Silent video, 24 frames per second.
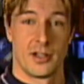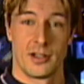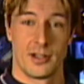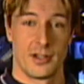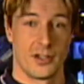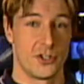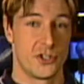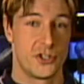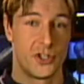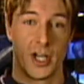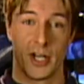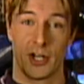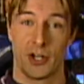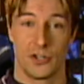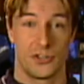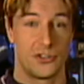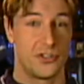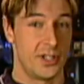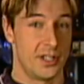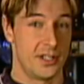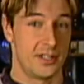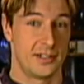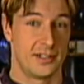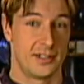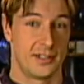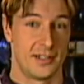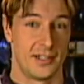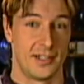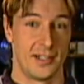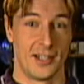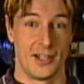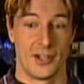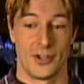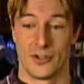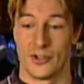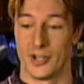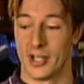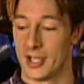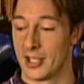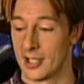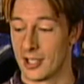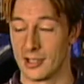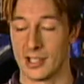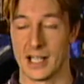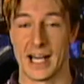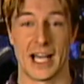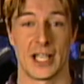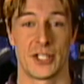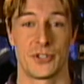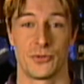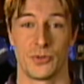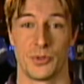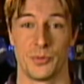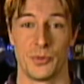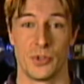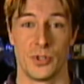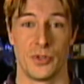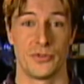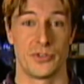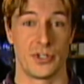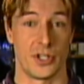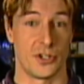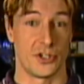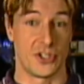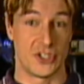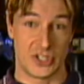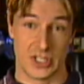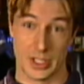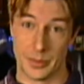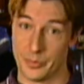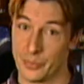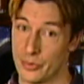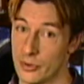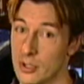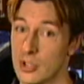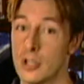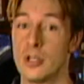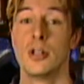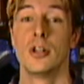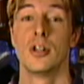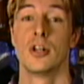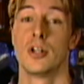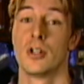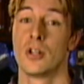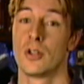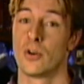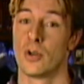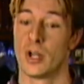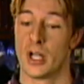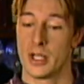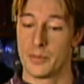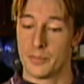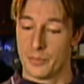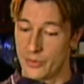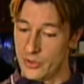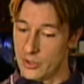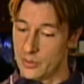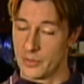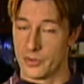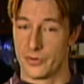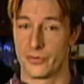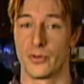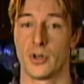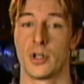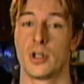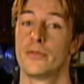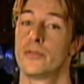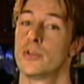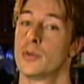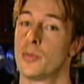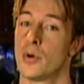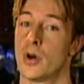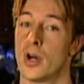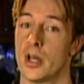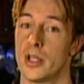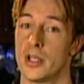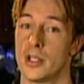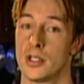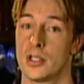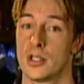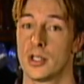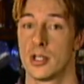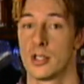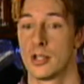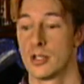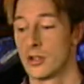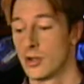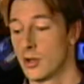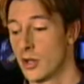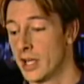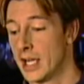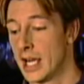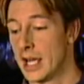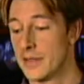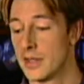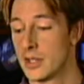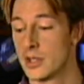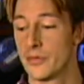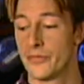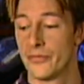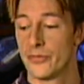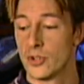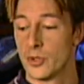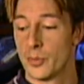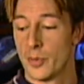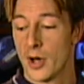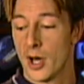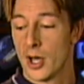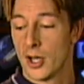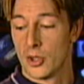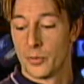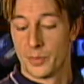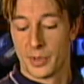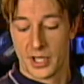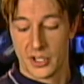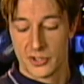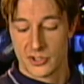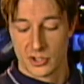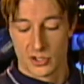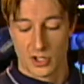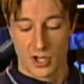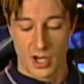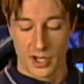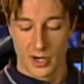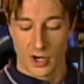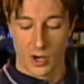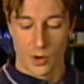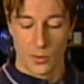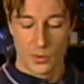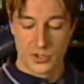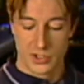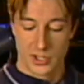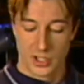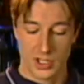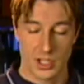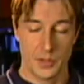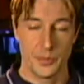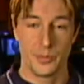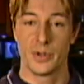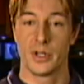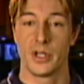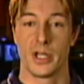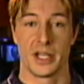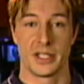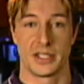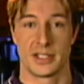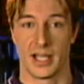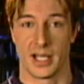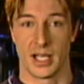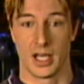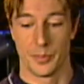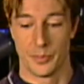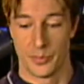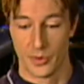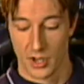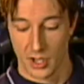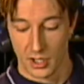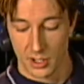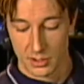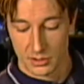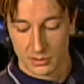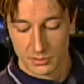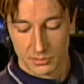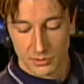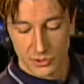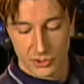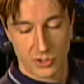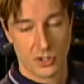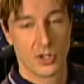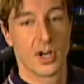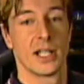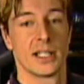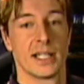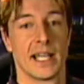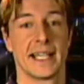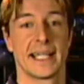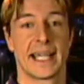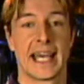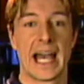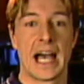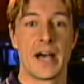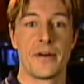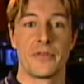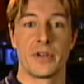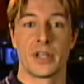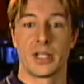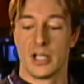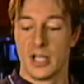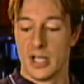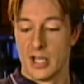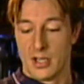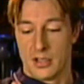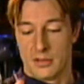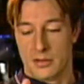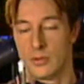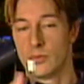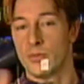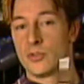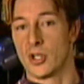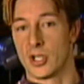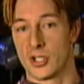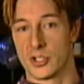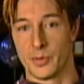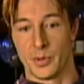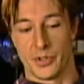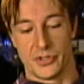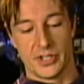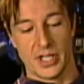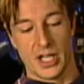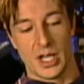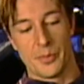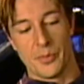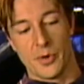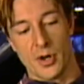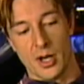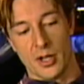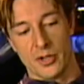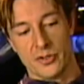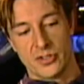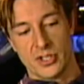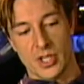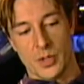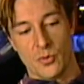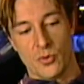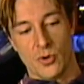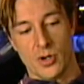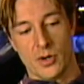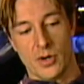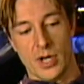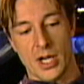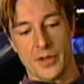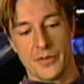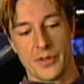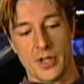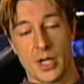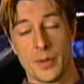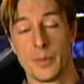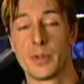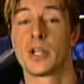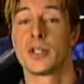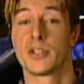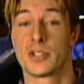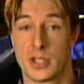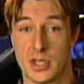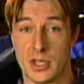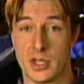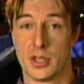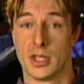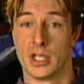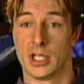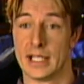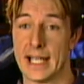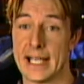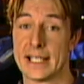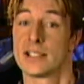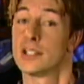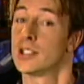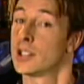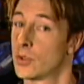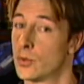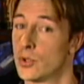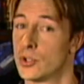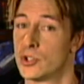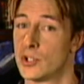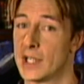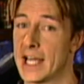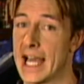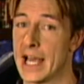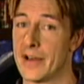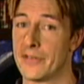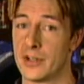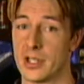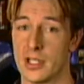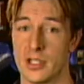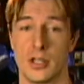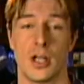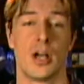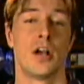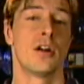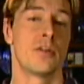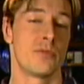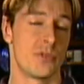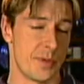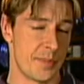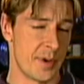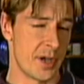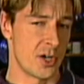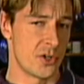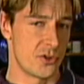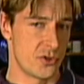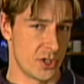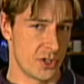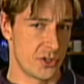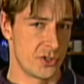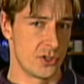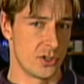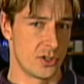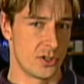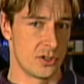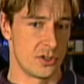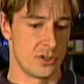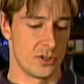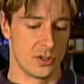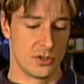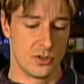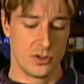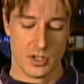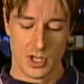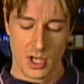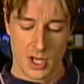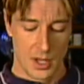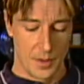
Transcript: a shaker tin, right? Glassware moves that are simple, right? Put them in front of your body, right? And then the full bottle, because they're not always going to be a setup bottle. Sure, I like having, we talk about setup bottles, somewhere around there, because the less liquid you have in it, the better tricks you can do.